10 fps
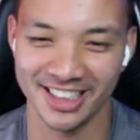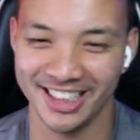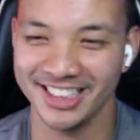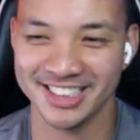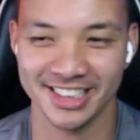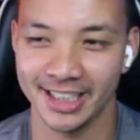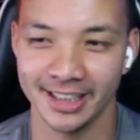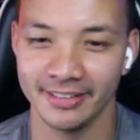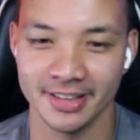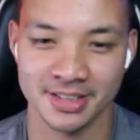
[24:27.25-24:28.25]
He doesn't get any
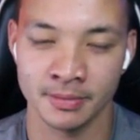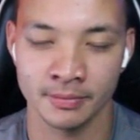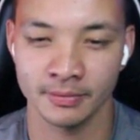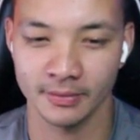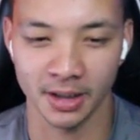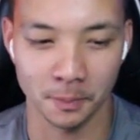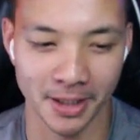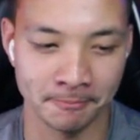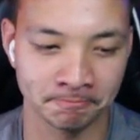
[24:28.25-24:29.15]
of this, like me.